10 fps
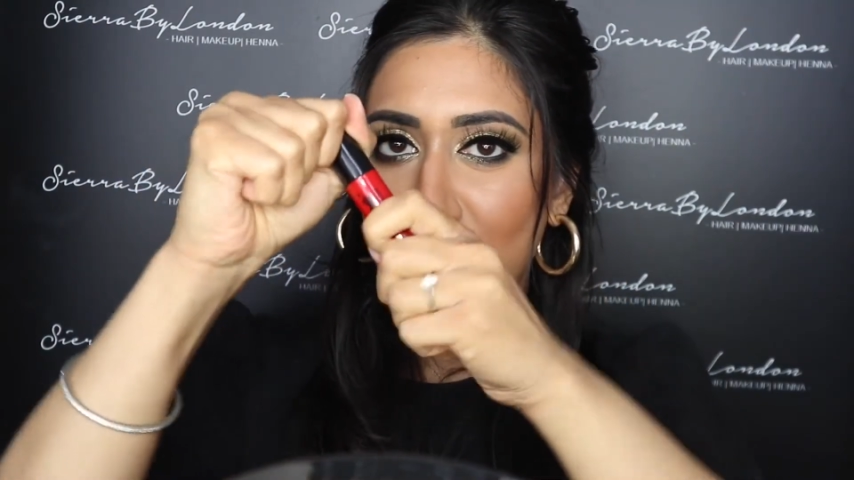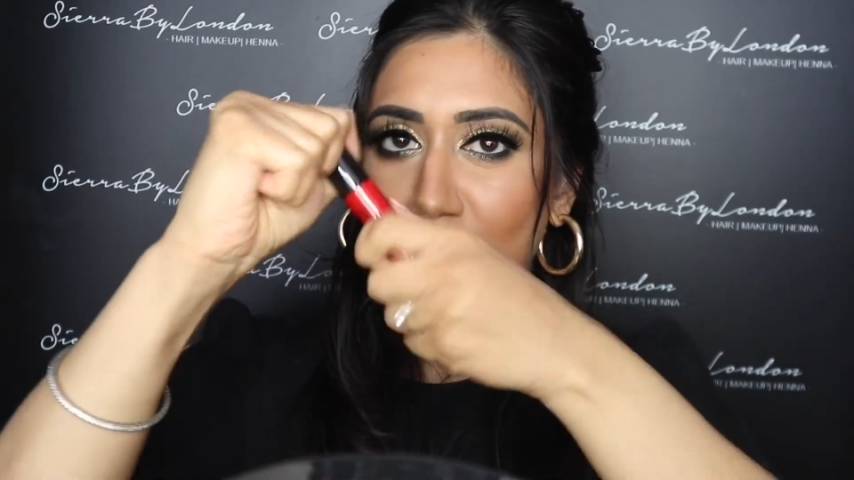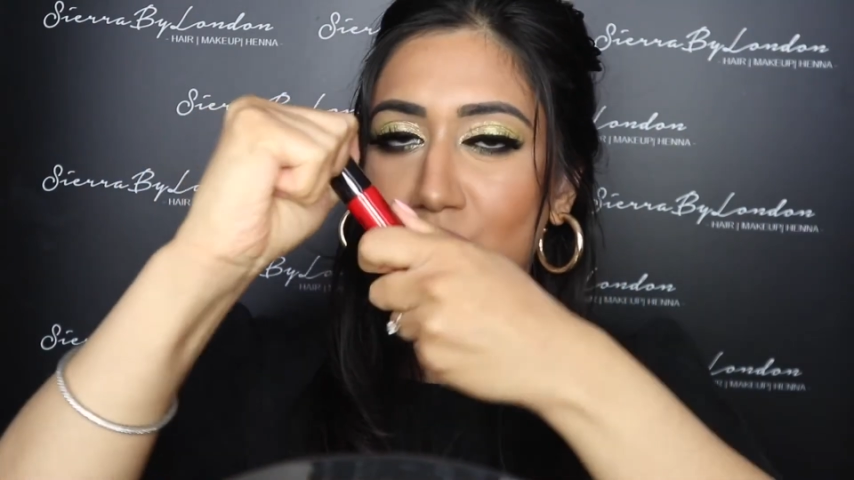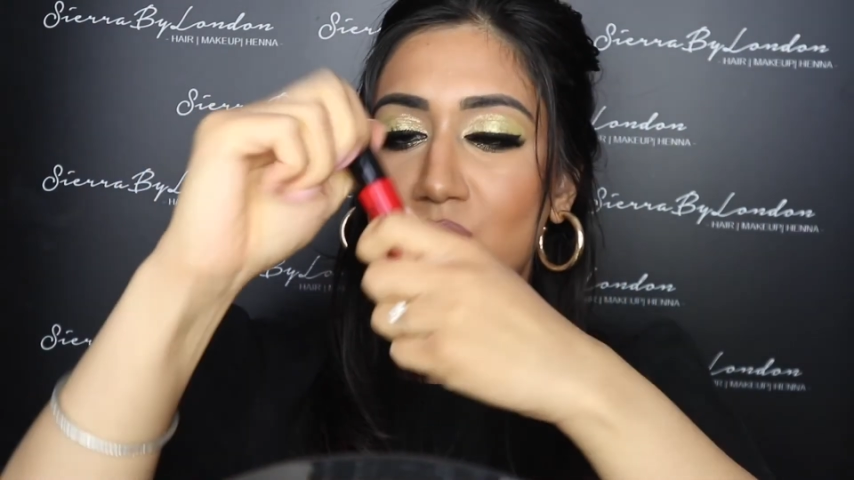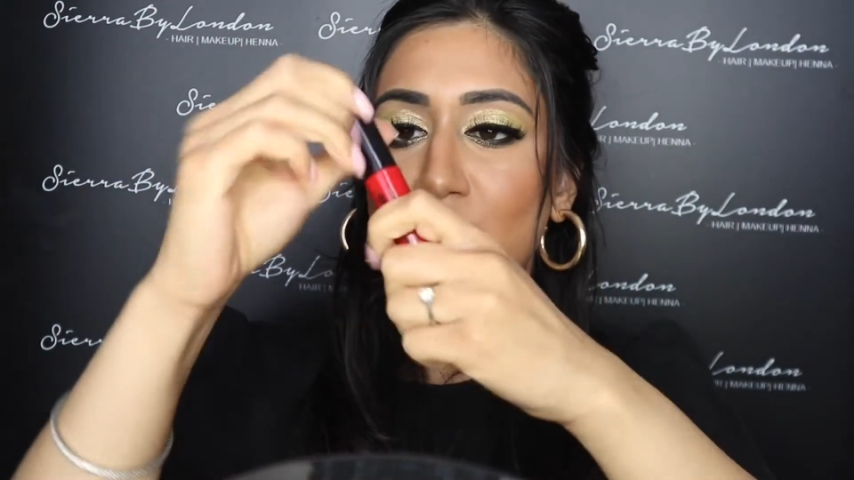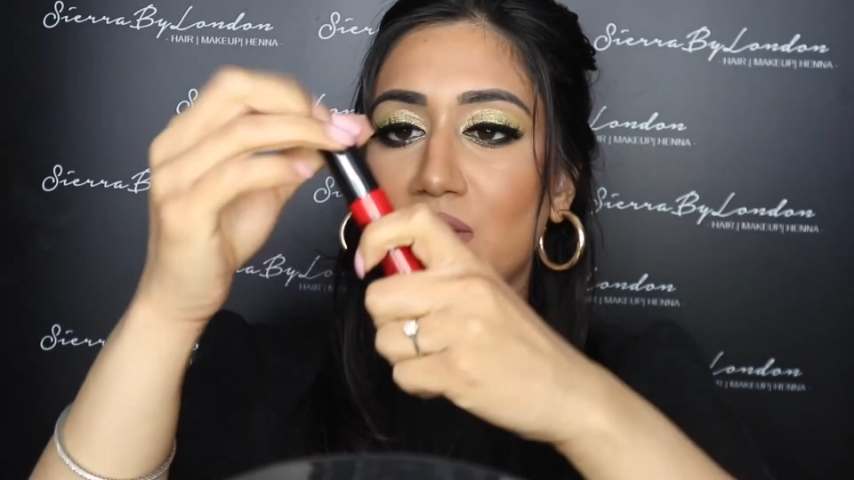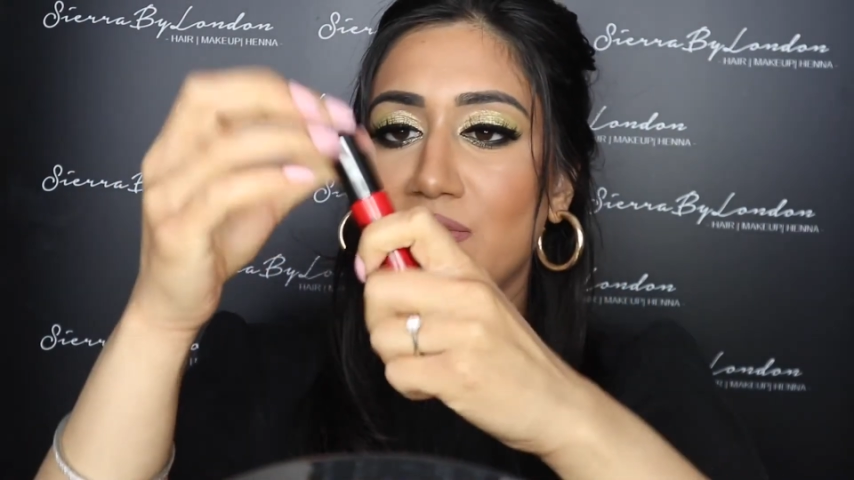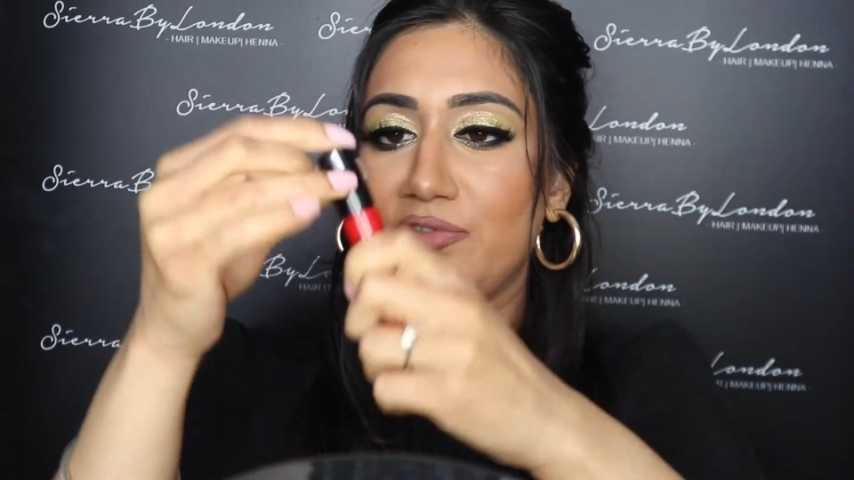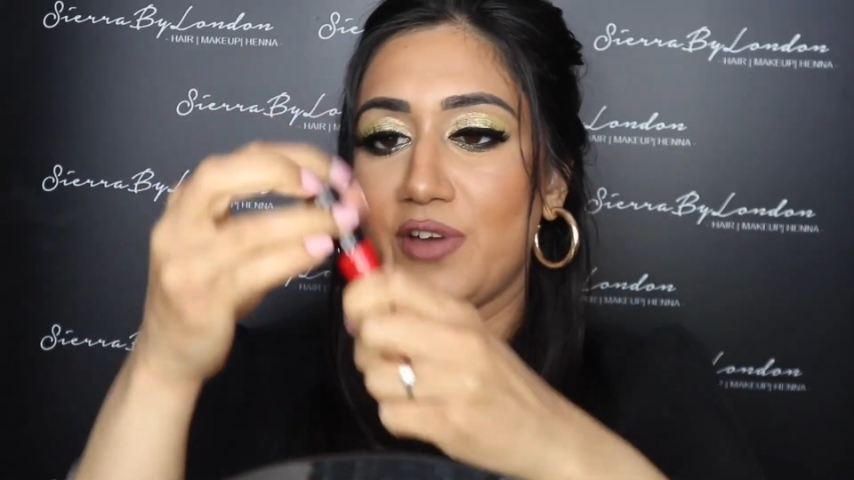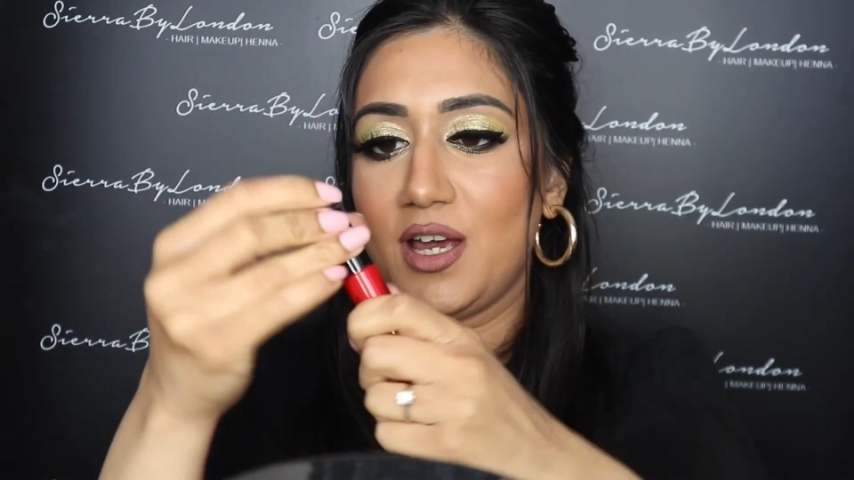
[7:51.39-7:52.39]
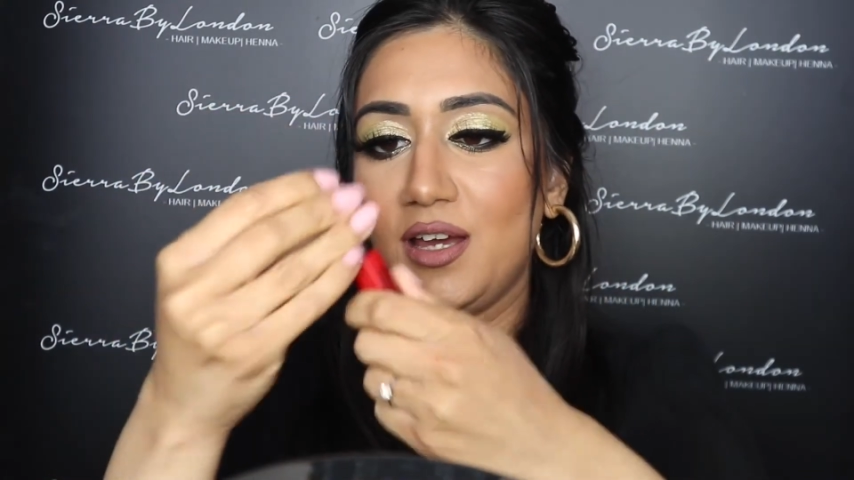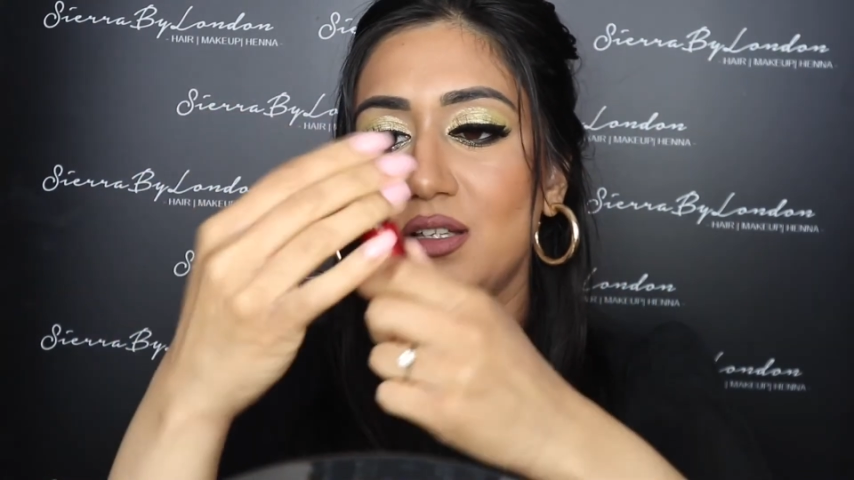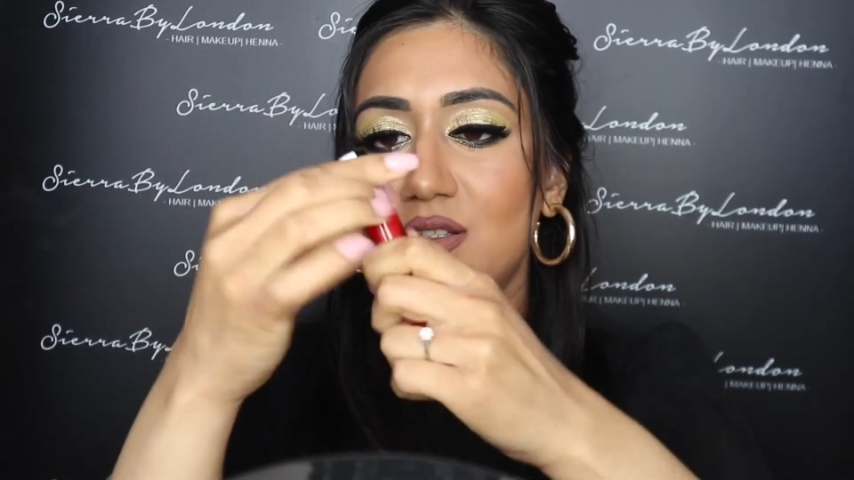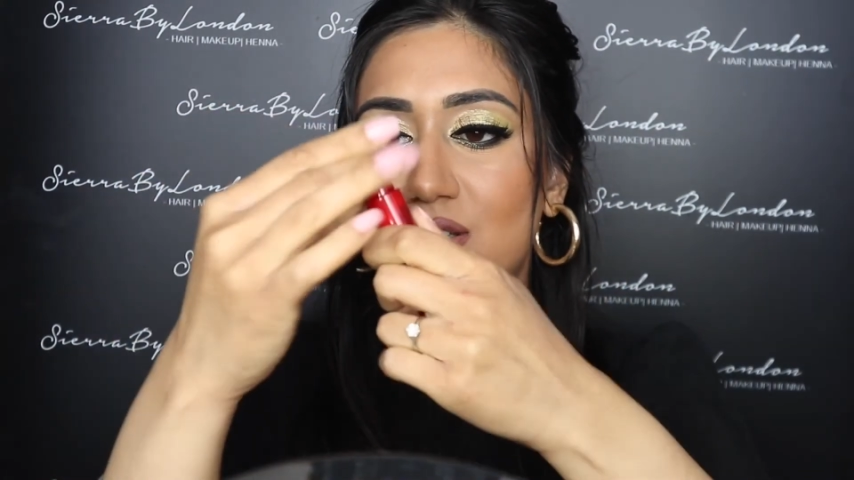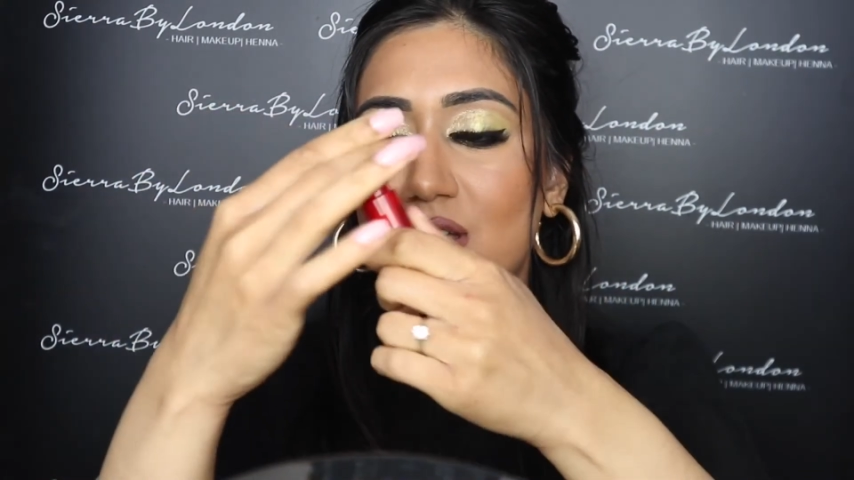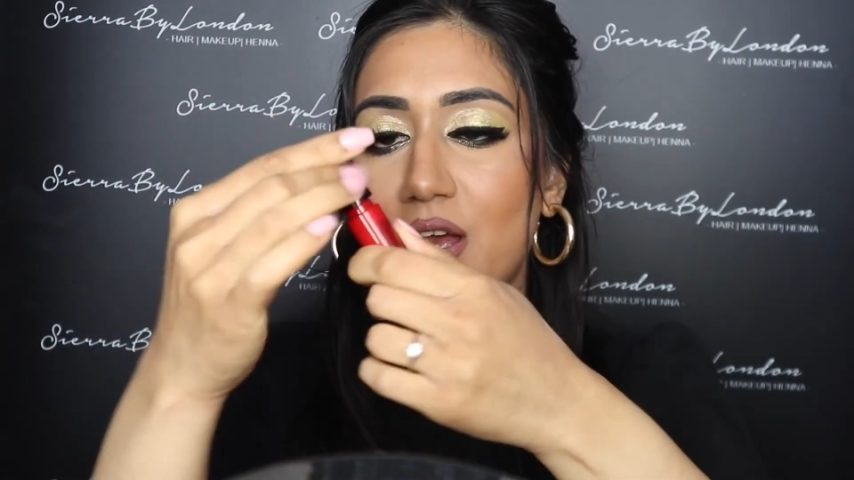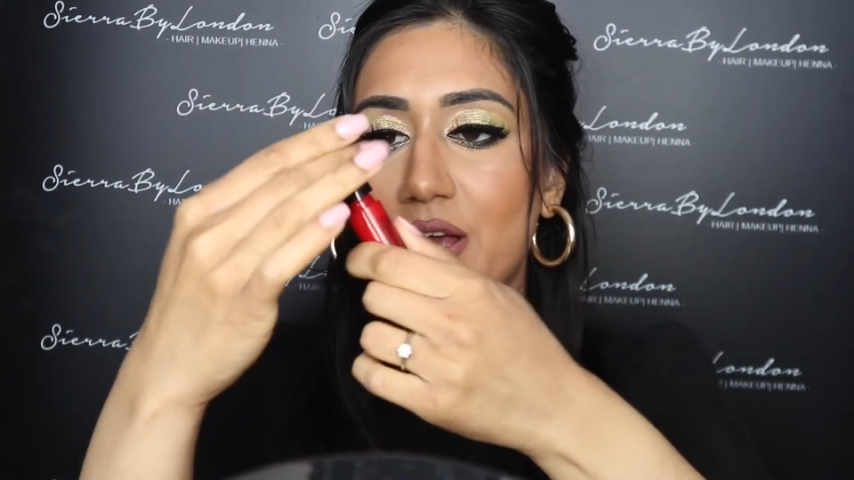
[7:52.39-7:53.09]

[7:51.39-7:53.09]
Heels one first.